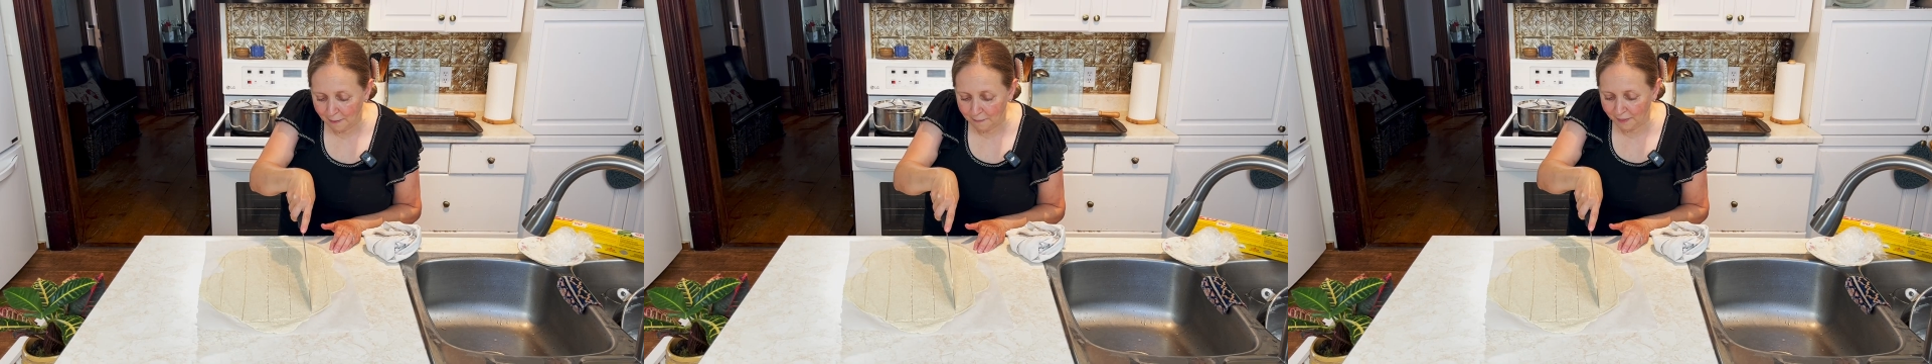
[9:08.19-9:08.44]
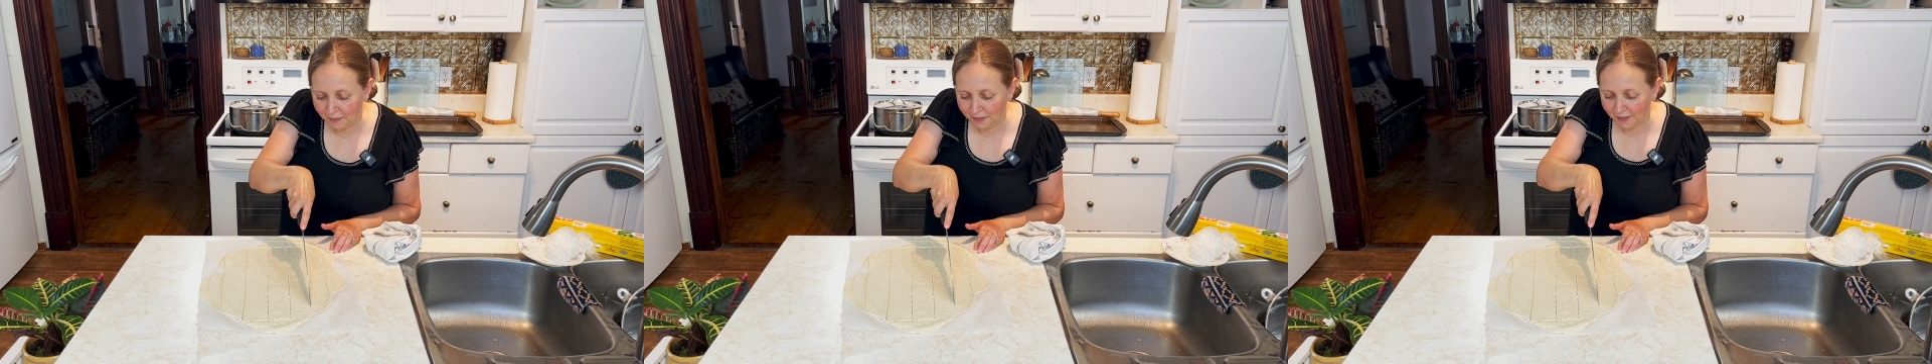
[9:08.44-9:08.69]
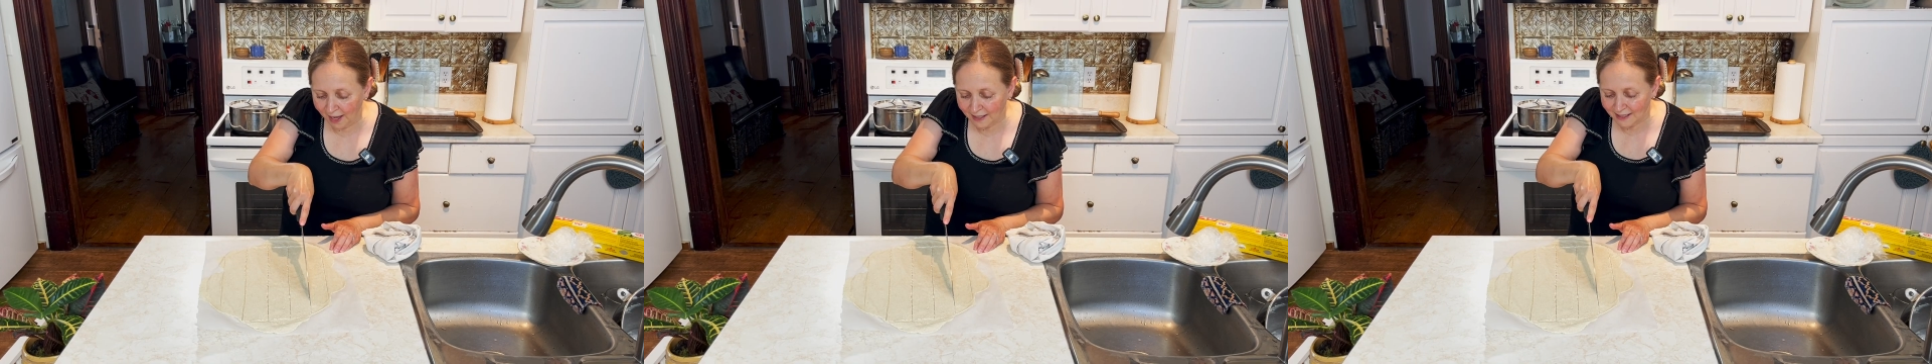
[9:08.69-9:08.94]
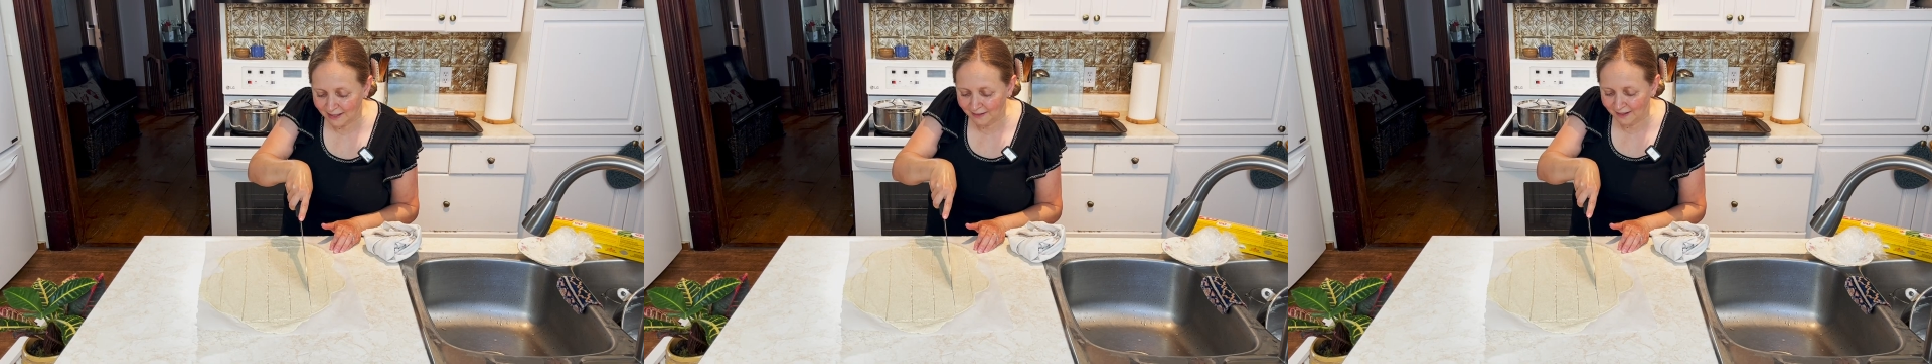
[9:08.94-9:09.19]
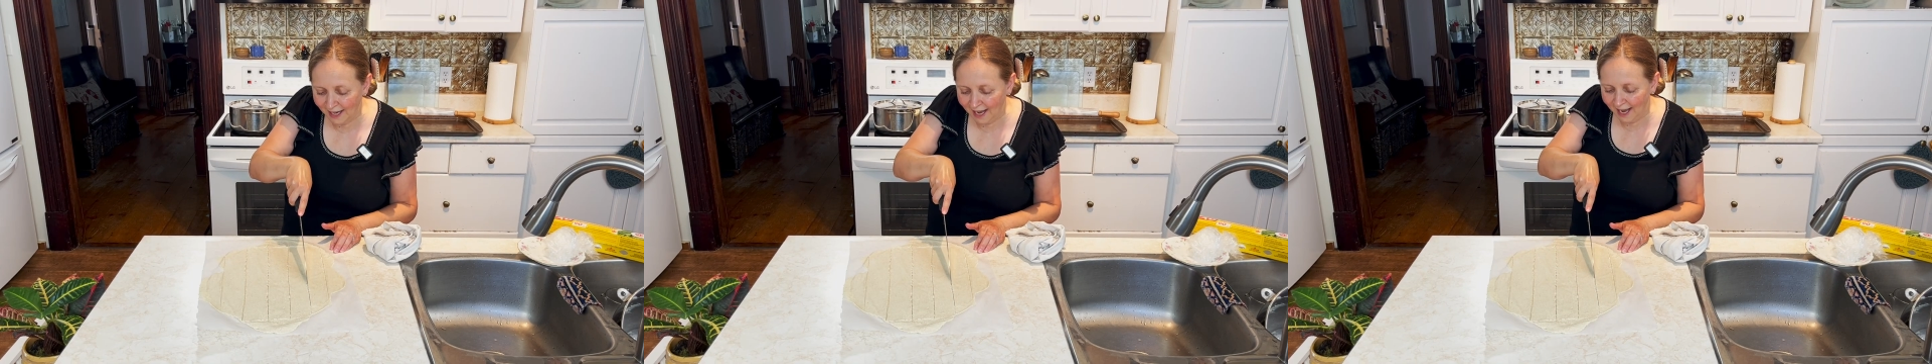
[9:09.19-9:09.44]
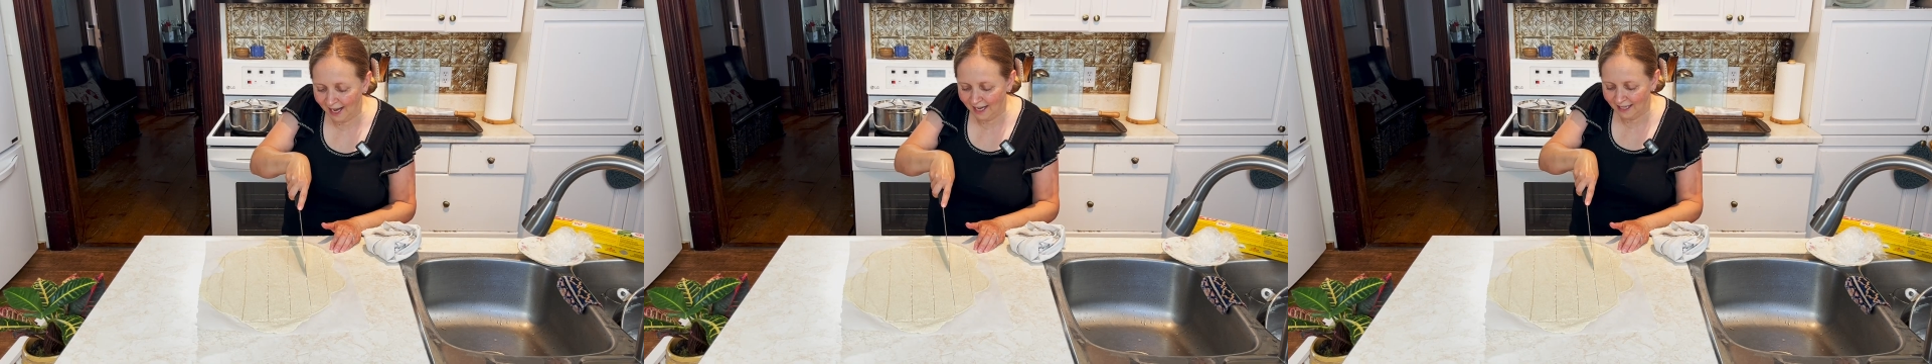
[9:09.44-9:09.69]
but that's
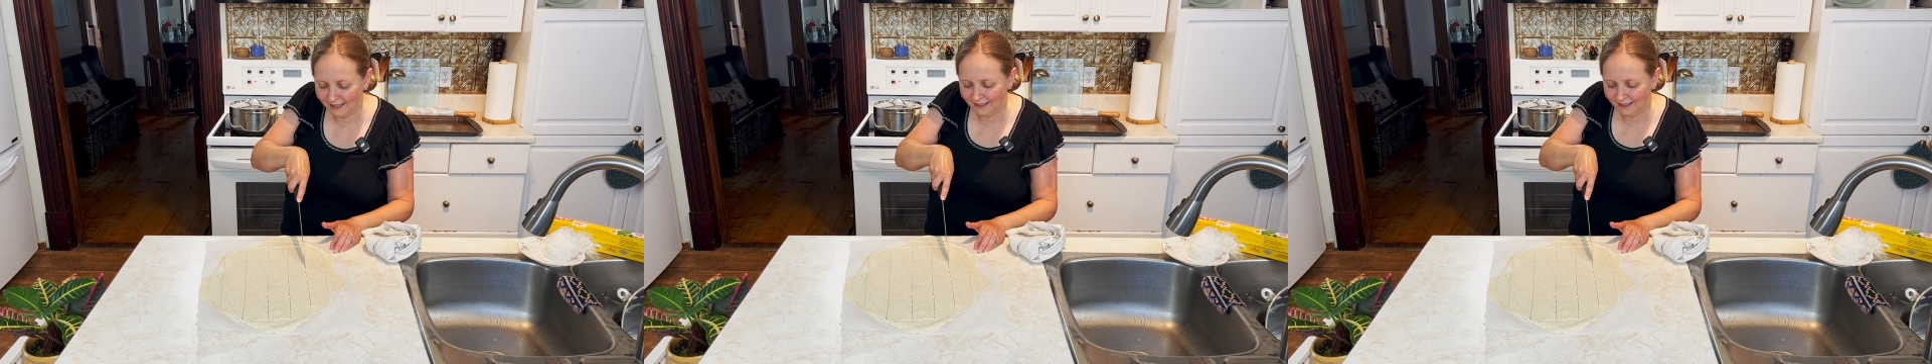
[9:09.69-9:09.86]
okay.